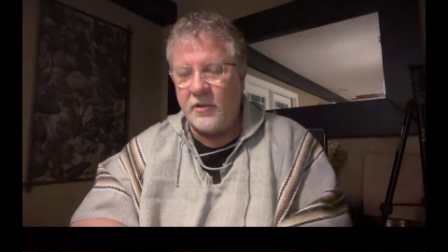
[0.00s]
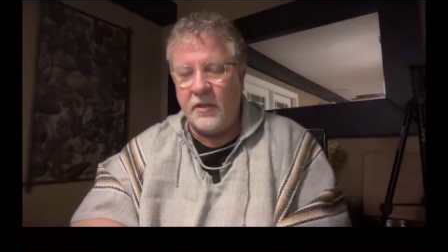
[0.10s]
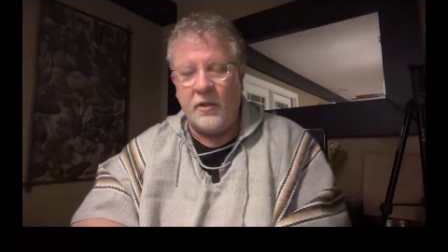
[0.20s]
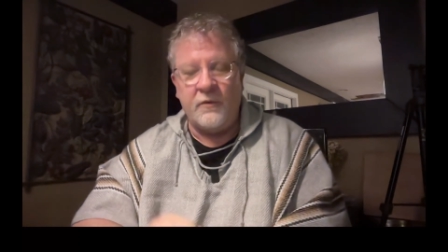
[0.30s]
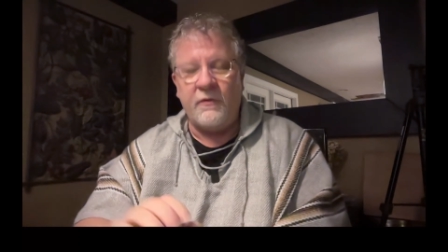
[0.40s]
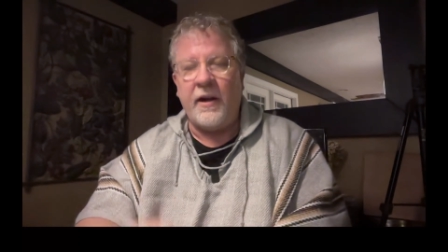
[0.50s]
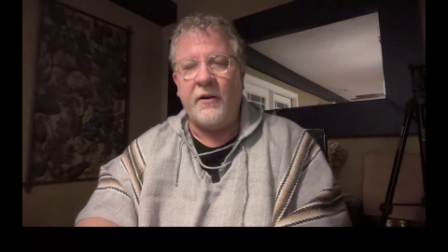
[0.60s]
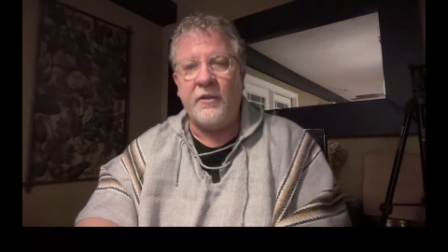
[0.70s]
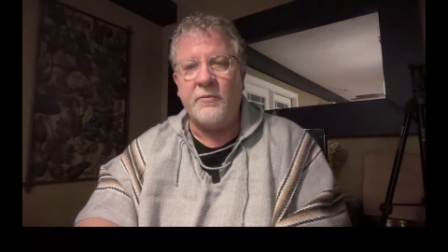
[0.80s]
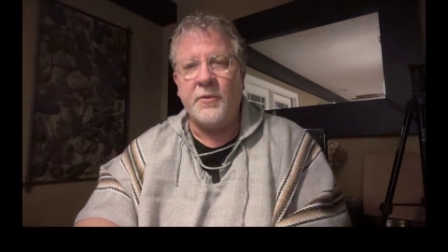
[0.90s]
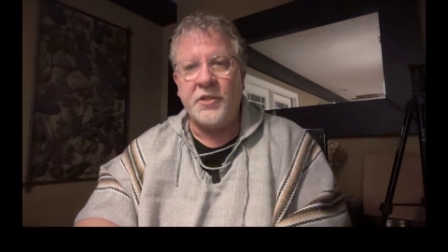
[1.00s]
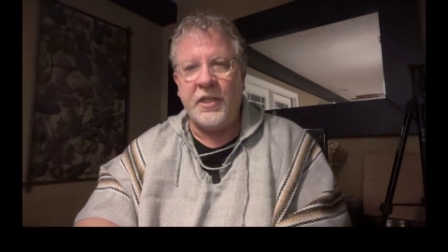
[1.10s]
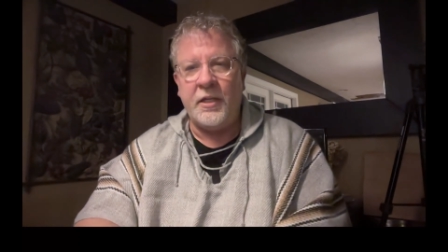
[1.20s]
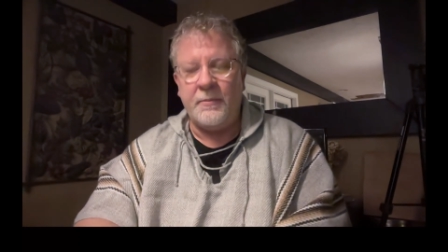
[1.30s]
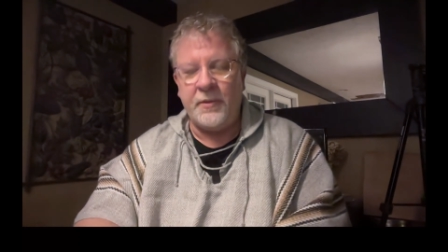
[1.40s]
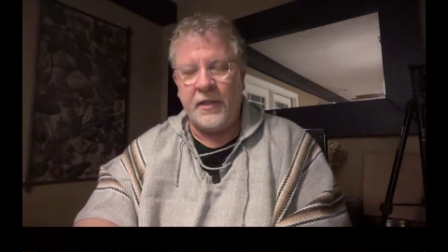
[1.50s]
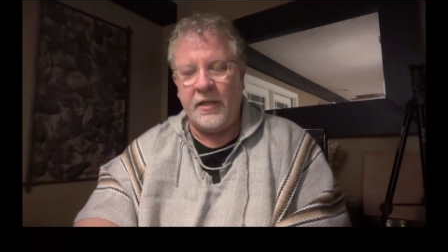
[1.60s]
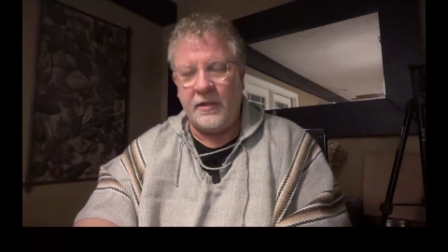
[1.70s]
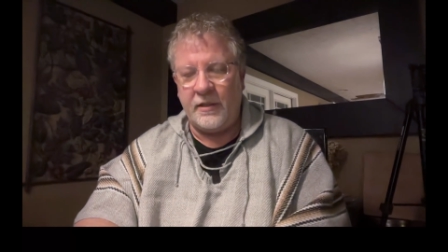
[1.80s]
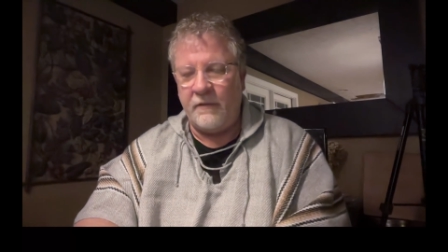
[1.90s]
you know, fire this machine up and get
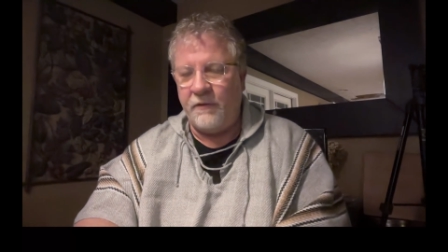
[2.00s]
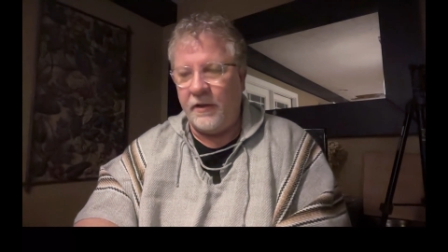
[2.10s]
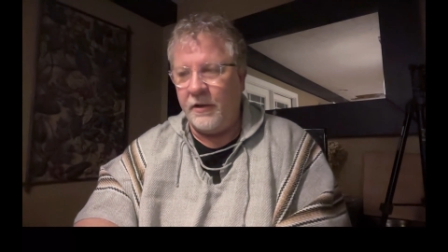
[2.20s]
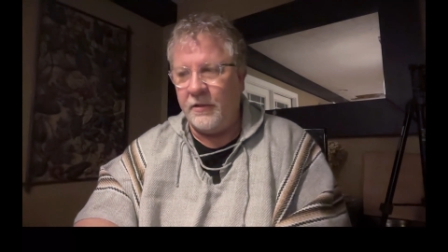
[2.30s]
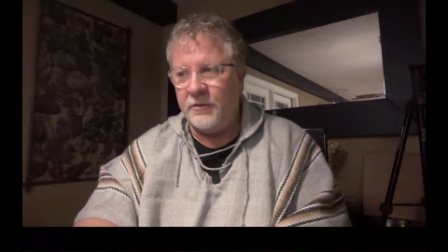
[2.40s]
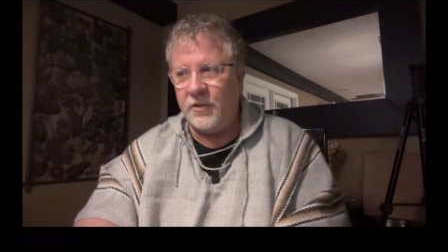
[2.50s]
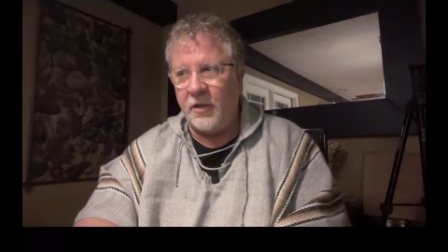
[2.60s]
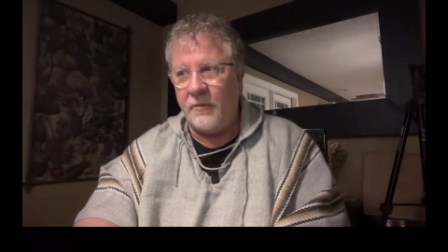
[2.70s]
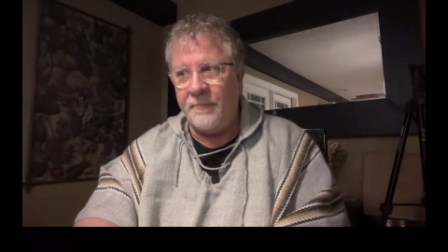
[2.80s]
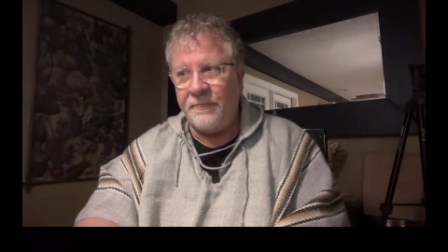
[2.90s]
it configured. So,